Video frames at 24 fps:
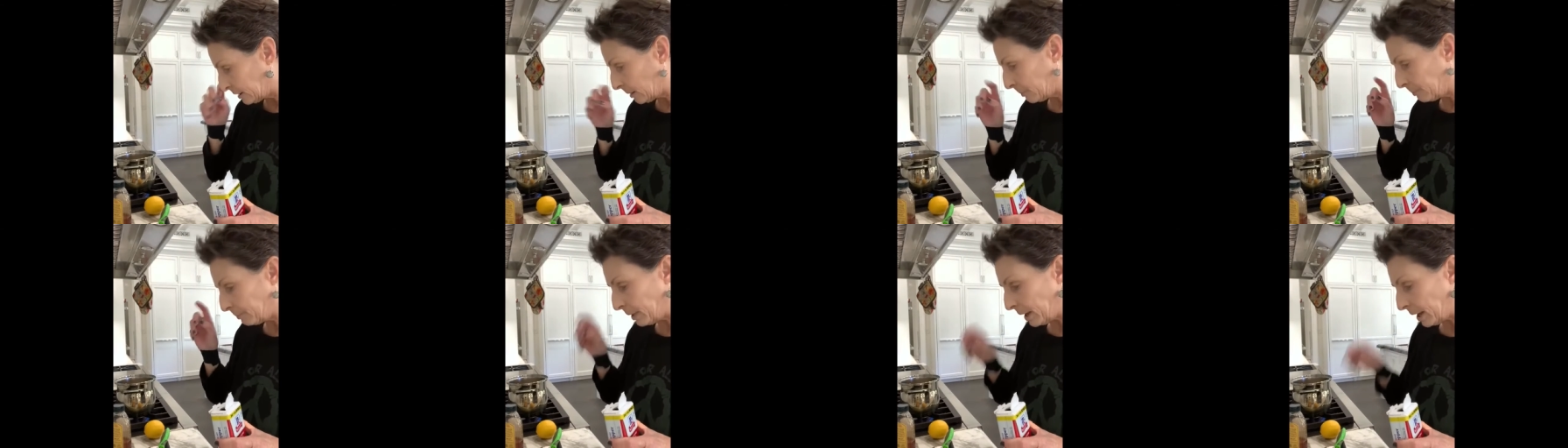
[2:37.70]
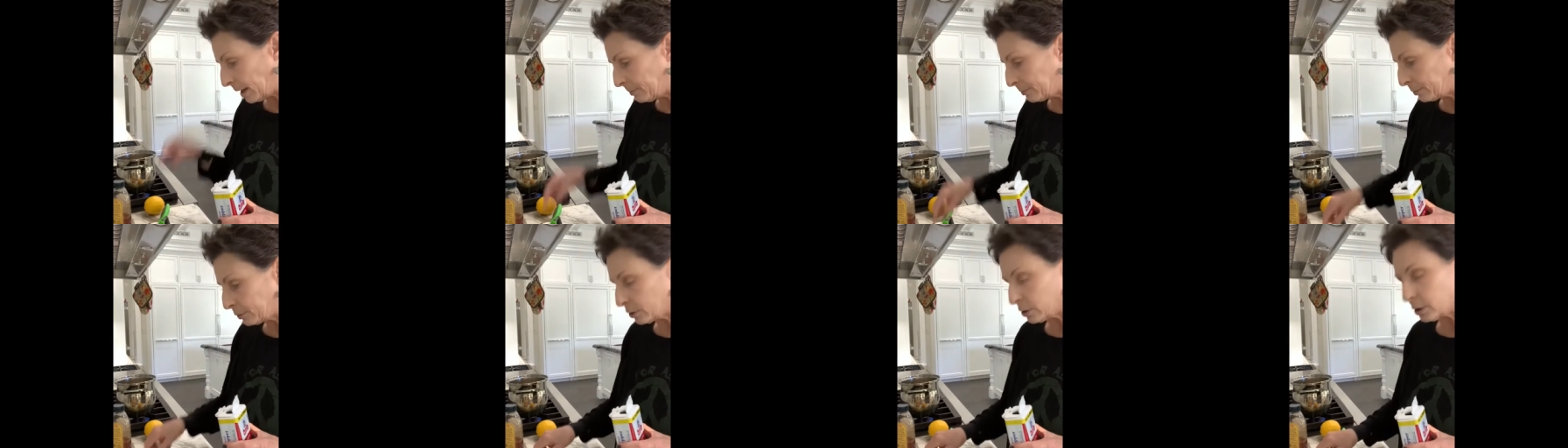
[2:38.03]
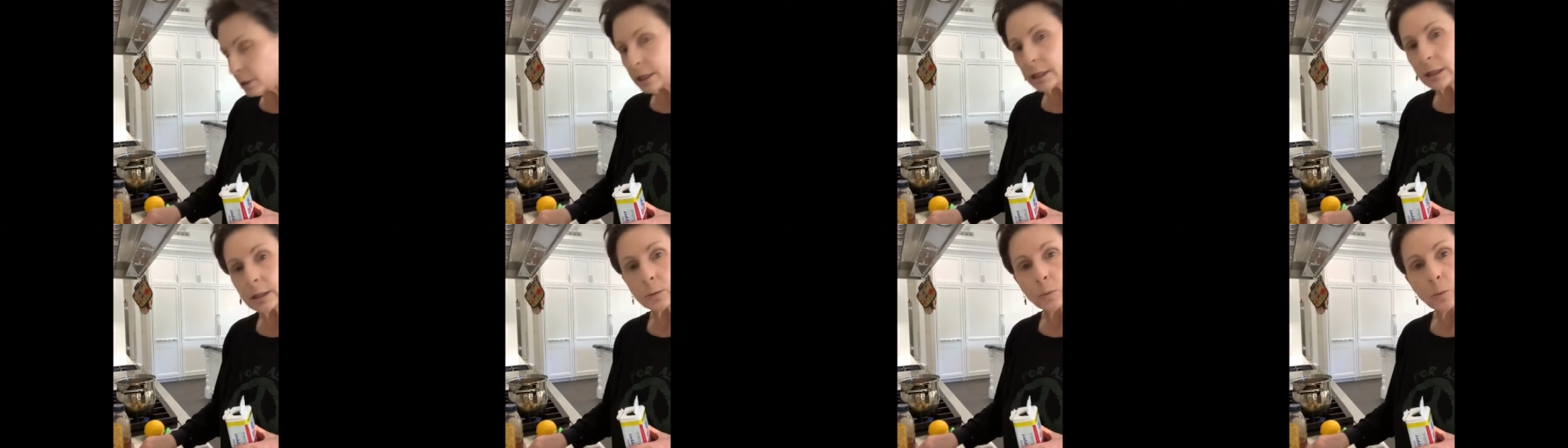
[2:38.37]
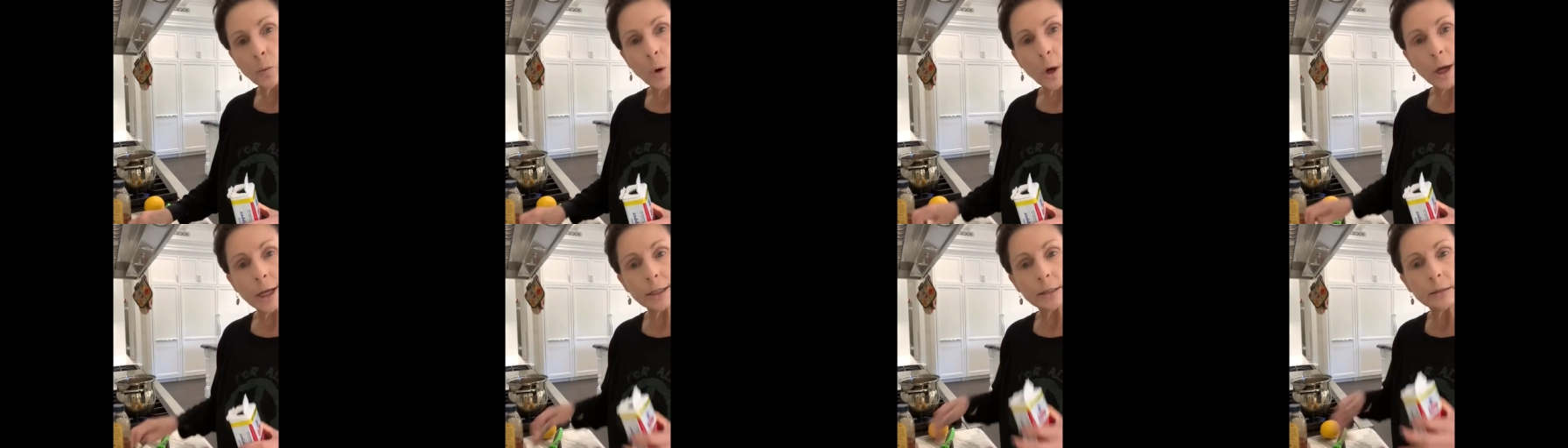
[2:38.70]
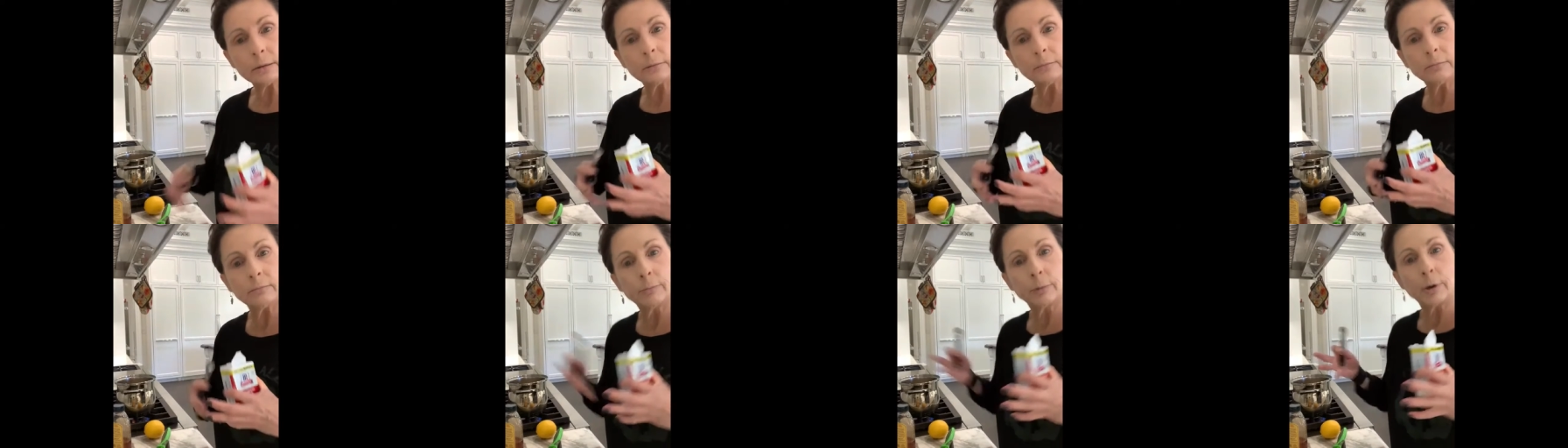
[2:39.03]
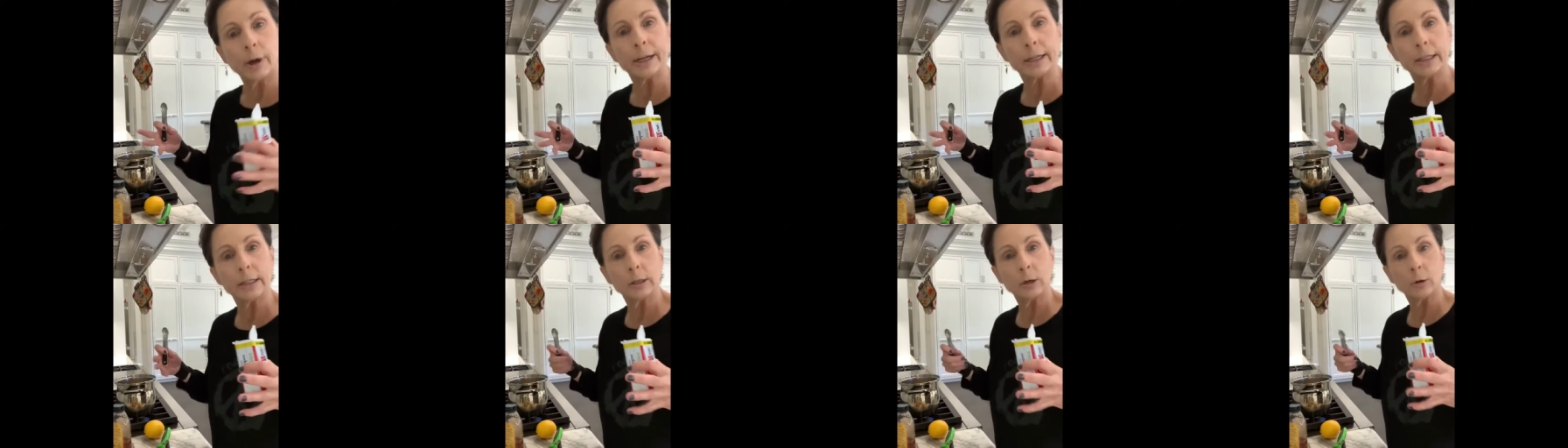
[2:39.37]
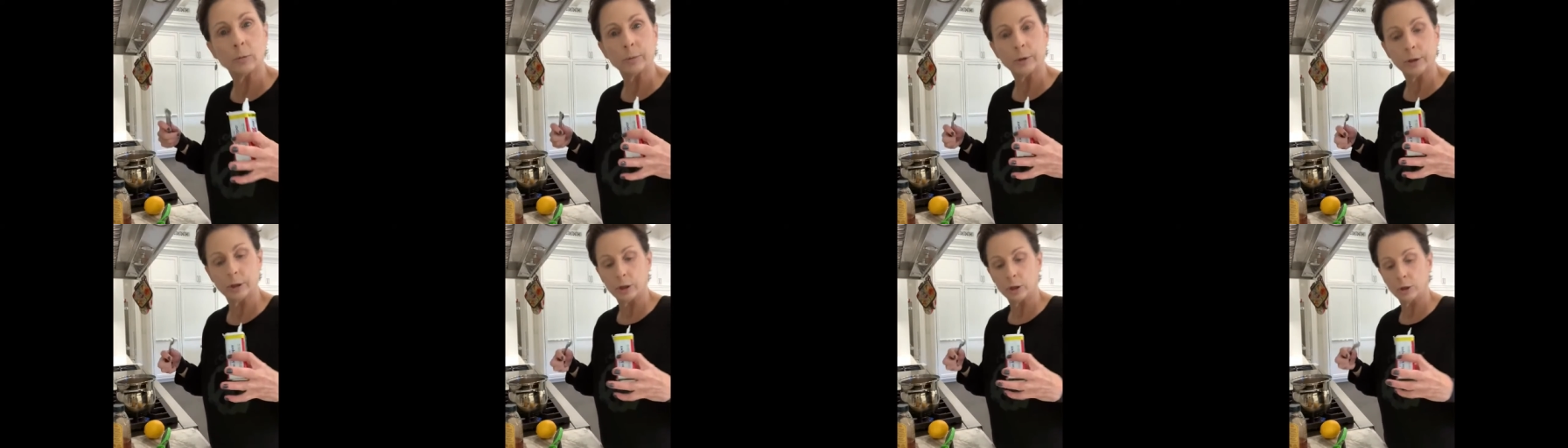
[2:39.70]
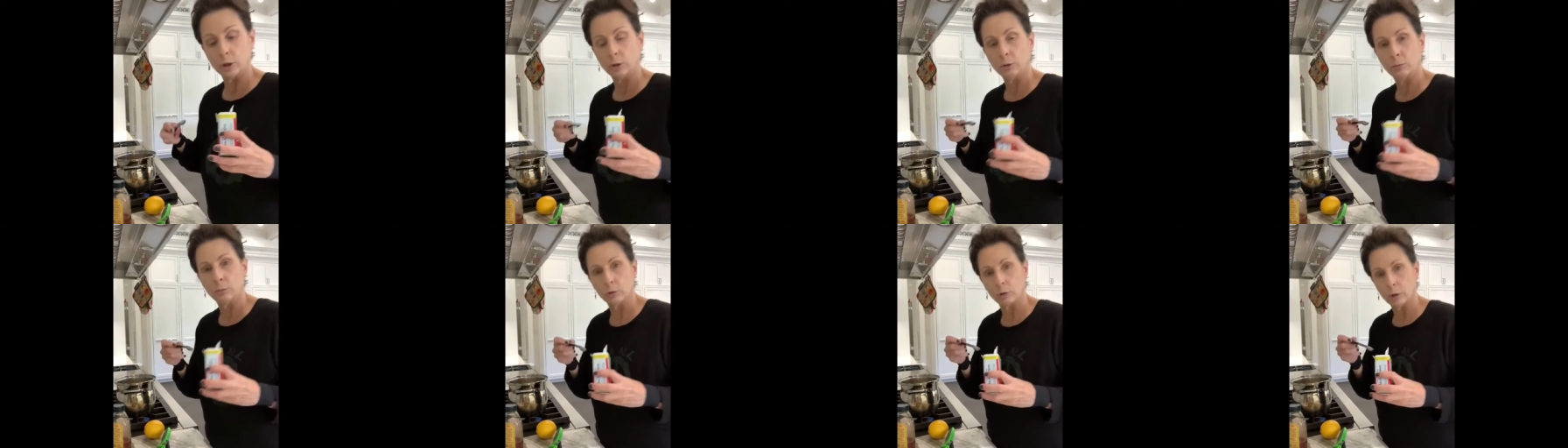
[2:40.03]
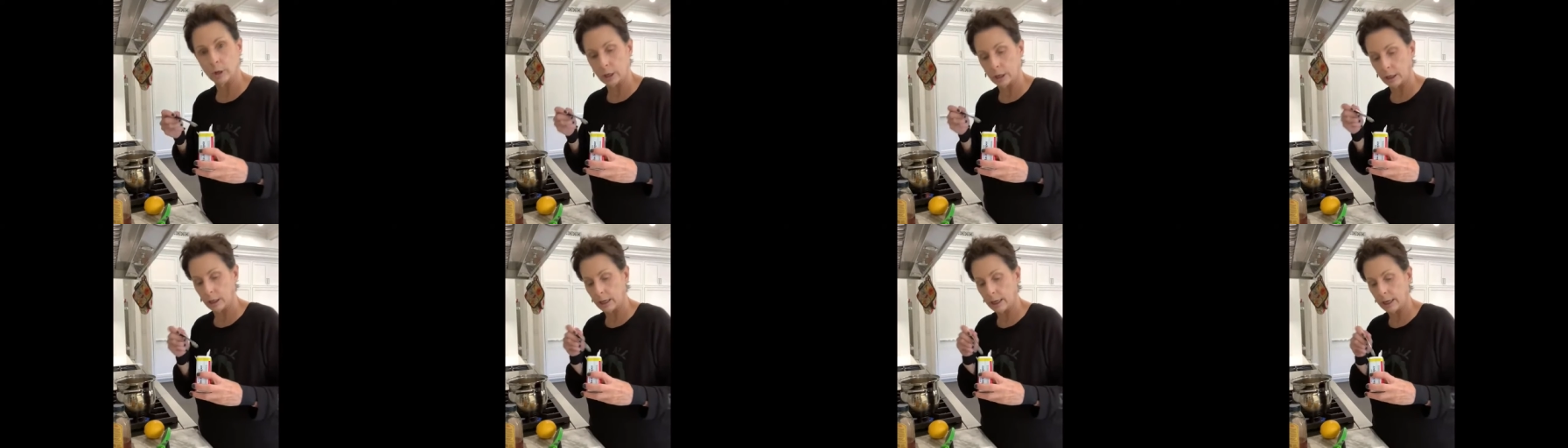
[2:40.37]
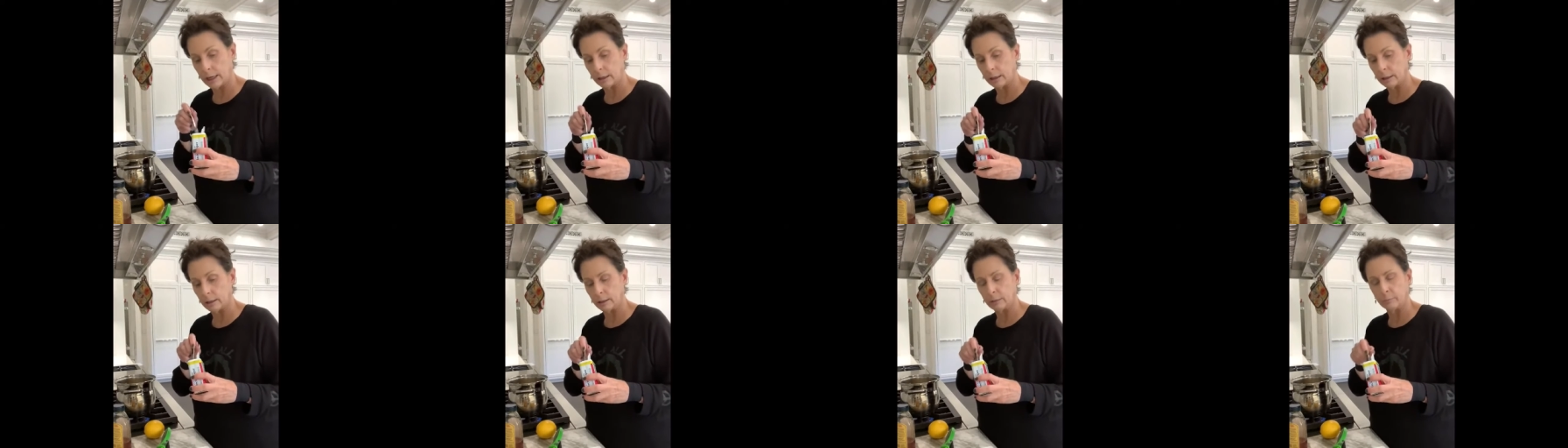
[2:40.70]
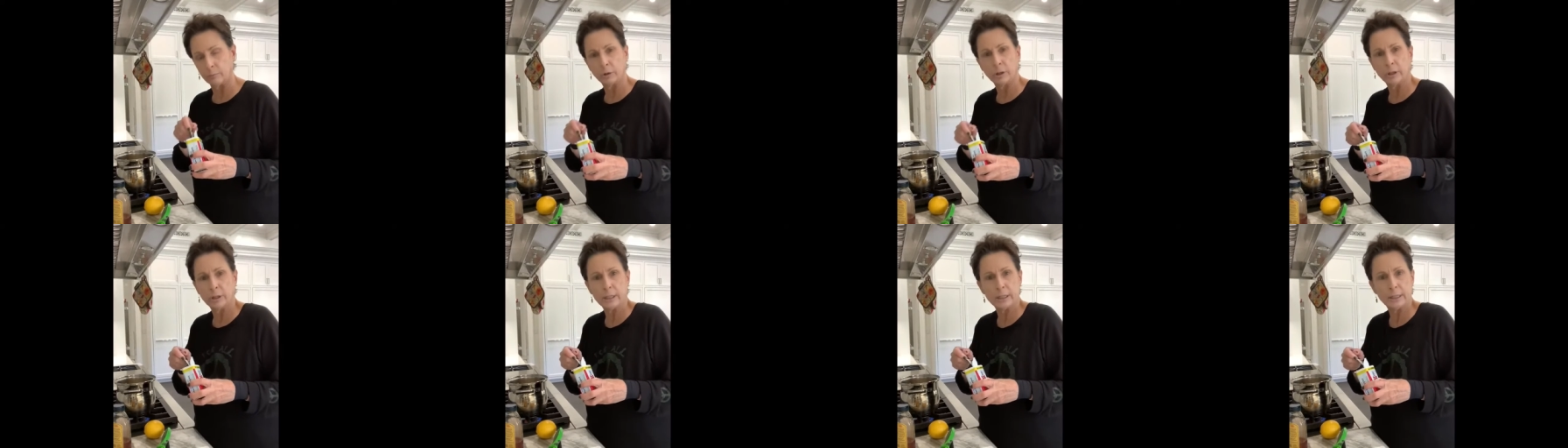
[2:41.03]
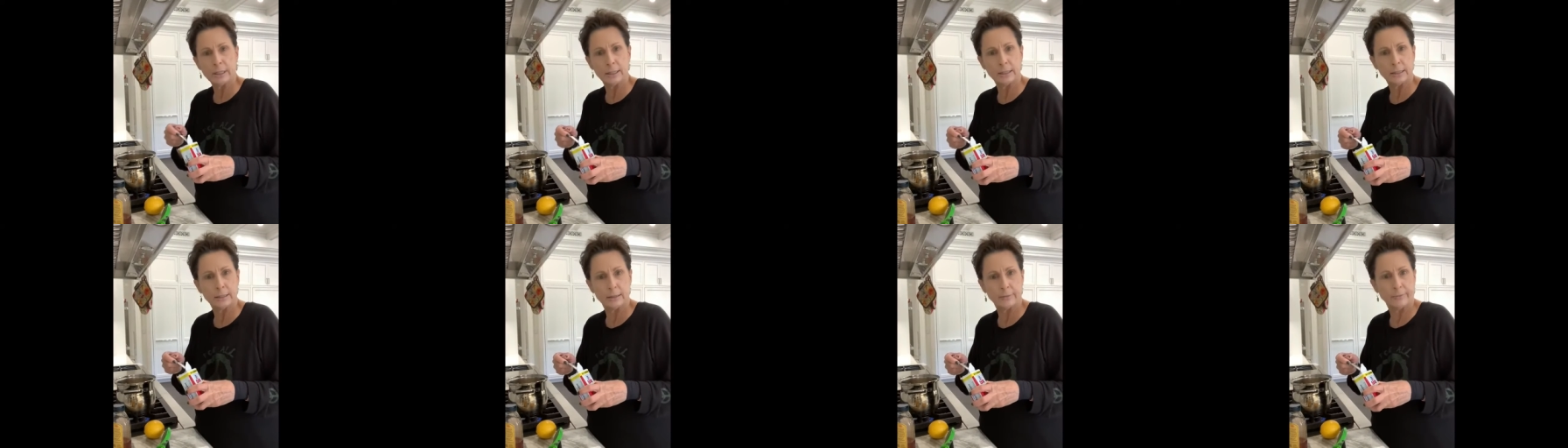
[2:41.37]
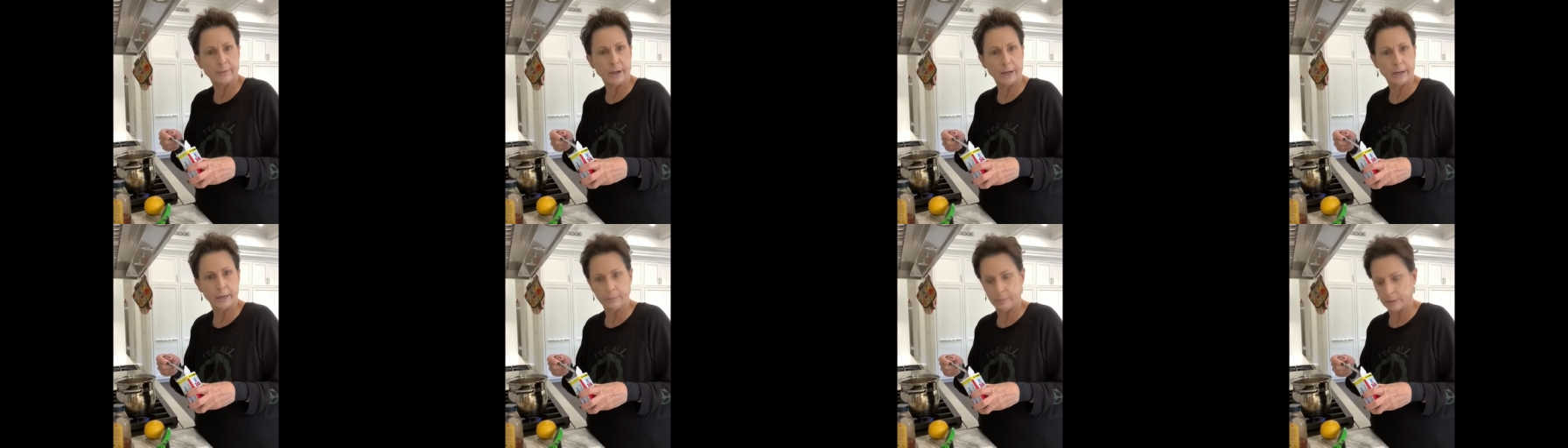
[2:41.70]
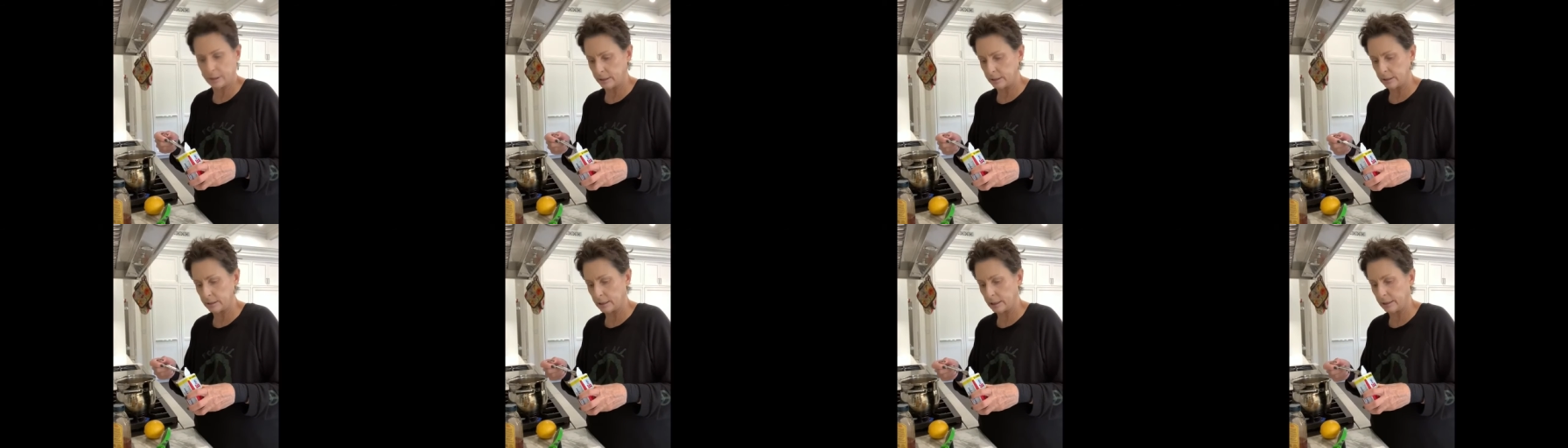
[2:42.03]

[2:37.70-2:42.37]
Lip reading: the pepper is what breaks open the turmeric and releases the vitamins.